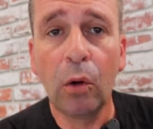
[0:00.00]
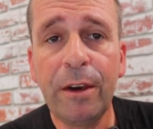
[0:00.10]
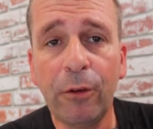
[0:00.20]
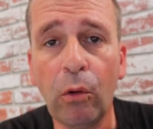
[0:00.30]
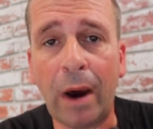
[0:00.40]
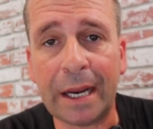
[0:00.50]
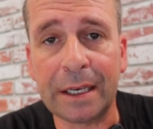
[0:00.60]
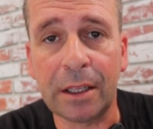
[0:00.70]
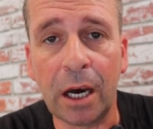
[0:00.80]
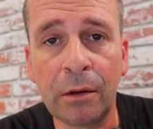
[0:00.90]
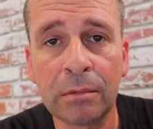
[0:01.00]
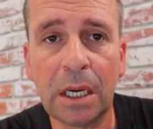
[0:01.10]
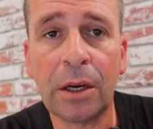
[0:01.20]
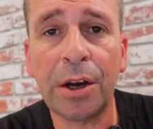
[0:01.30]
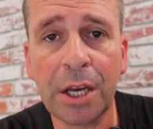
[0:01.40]
We've all had it though,
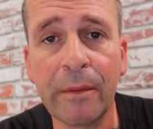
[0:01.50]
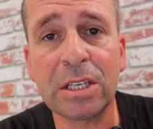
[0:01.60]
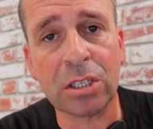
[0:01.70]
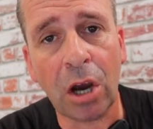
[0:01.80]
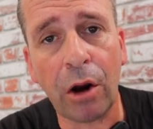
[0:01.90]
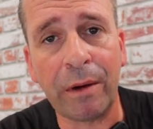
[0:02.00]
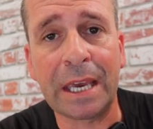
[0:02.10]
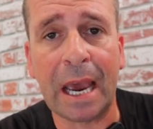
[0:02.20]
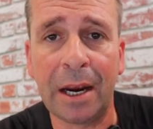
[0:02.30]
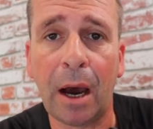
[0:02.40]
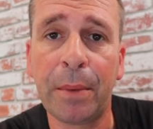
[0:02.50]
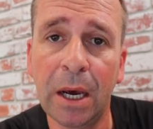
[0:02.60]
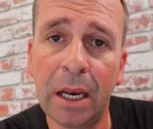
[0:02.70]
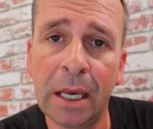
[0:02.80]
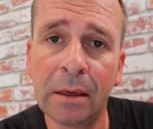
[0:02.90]
and I know it's tiring getting up
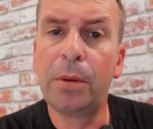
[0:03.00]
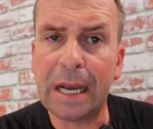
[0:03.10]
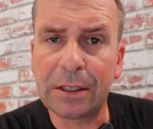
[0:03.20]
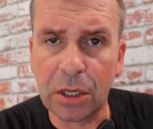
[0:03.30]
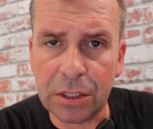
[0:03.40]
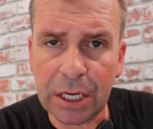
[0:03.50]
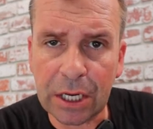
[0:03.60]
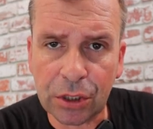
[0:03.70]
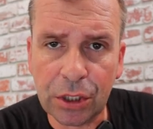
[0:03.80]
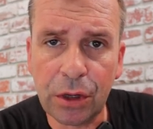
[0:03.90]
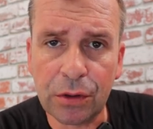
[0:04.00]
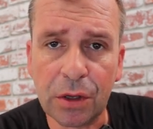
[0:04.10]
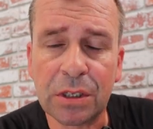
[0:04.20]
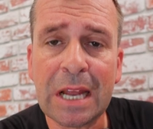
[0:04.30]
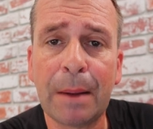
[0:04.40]
early, but that doesn't excuse
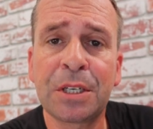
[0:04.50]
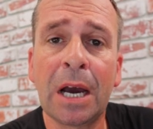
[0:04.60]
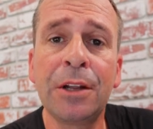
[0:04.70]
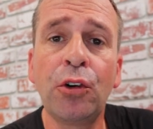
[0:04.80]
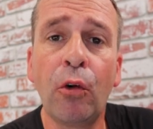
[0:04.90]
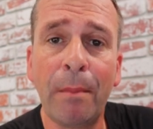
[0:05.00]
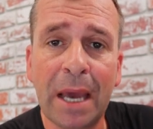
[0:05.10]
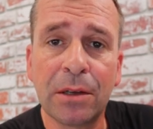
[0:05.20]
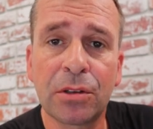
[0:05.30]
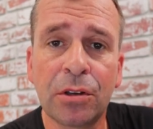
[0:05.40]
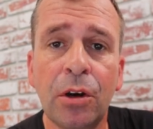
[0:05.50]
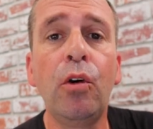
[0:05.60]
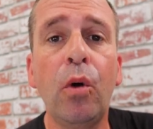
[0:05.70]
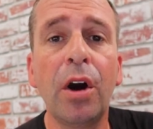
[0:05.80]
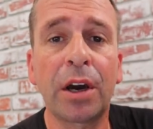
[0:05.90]
you Snapchatting your mates
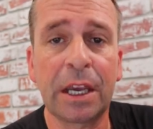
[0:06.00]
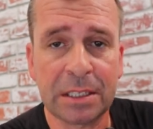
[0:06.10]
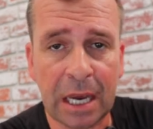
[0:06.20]
who work at